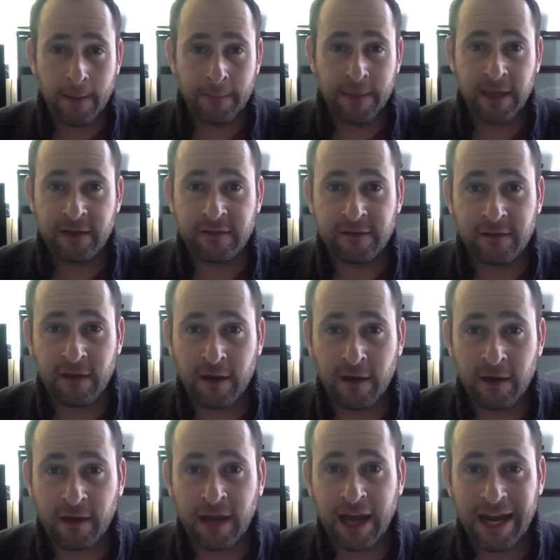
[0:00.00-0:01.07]
It's
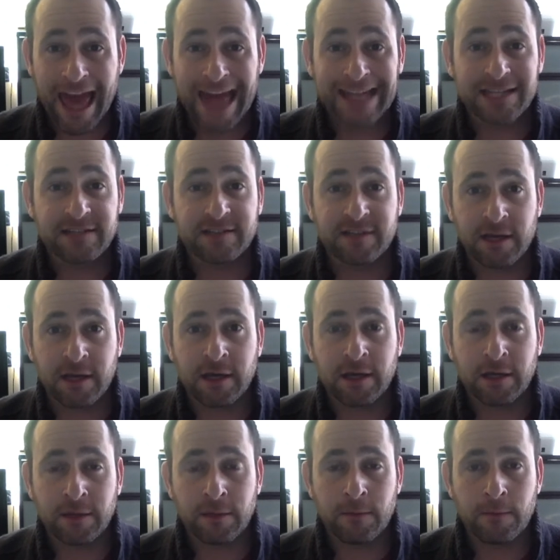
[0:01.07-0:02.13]
kind of ends
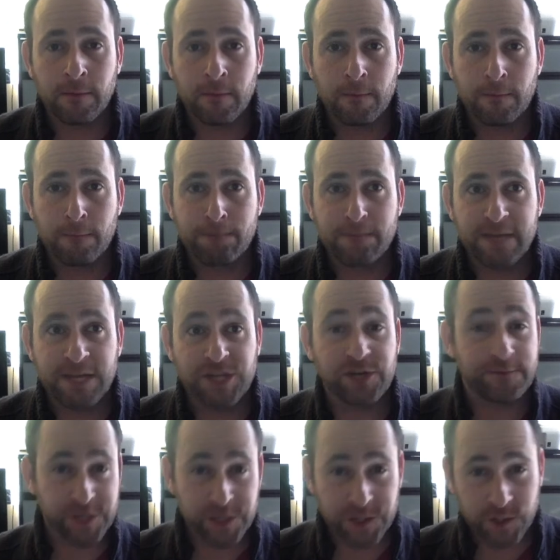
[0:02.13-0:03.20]
the
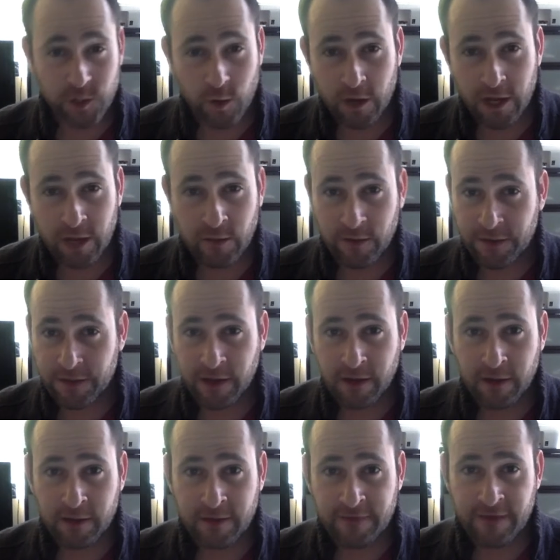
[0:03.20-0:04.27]
Egyptian story with
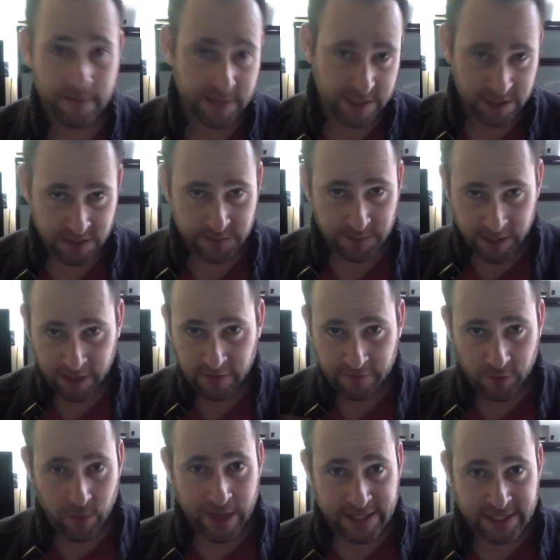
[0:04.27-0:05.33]
the famous splitting of
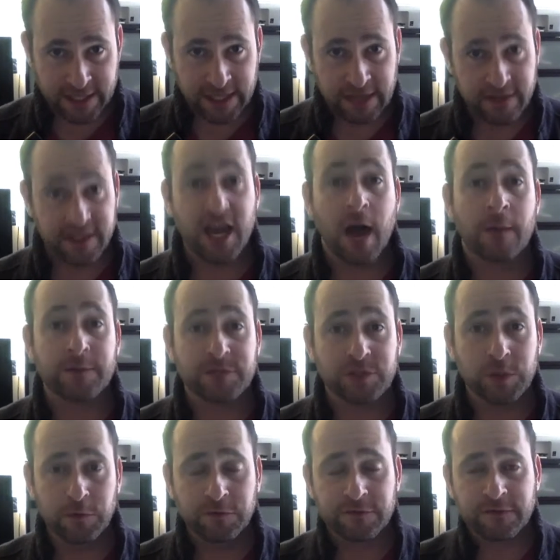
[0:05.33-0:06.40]
the Red Sea, the Yam
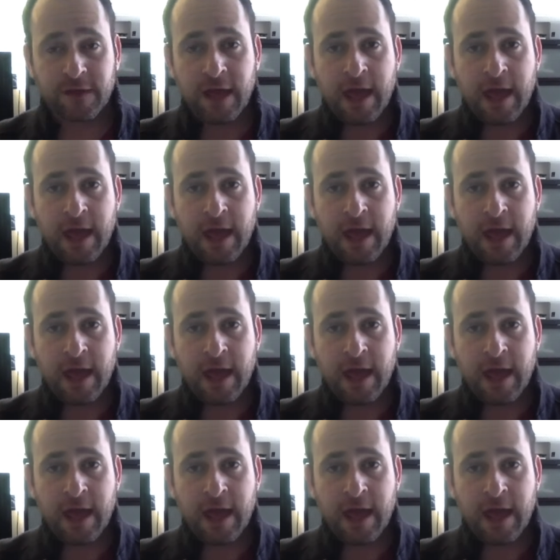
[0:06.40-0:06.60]
Suf.